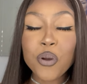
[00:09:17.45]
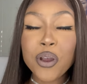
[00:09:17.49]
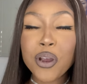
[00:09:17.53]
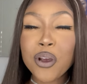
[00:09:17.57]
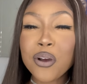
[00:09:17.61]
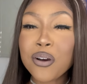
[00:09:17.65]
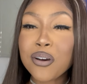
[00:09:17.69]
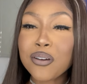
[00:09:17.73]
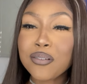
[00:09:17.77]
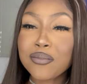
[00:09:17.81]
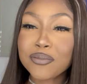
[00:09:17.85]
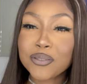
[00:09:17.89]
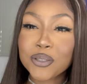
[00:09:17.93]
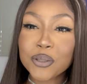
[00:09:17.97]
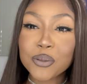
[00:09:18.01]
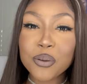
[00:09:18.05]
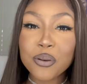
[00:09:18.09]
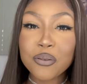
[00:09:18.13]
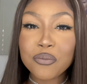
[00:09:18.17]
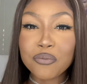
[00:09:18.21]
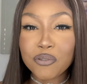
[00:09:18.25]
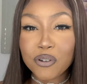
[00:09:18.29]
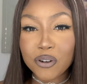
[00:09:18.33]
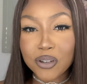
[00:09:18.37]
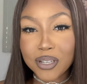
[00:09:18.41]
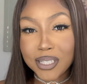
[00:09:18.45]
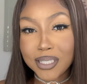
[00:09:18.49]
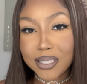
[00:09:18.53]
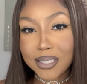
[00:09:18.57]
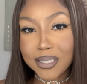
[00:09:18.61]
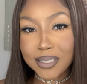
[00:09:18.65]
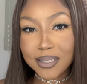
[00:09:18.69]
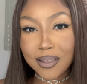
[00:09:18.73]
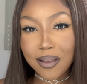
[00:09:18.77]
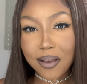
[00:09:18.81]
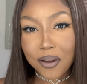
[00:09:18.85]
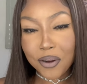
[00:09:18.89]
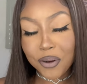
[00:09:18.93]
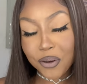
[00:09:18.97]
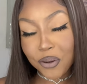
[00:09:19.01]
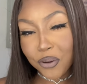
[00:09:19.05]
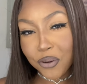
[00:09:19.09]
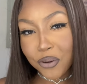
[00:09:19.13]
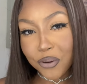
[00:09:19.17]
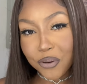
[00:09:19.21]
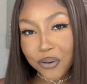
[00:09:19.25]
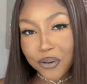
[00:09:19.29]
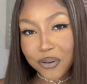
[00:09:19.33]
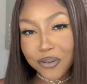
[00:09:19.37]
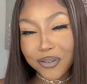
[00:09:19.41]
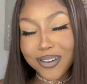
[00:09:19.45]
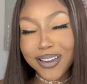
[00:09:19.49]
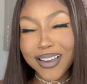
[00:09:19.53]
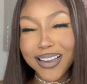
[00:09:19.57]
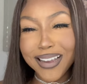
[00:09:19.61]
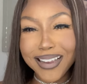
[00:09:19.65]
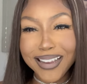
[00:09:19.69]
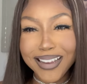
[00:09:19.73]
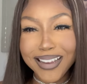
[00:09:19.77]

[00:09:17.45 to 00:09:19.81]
We got off to a rocky start, you know,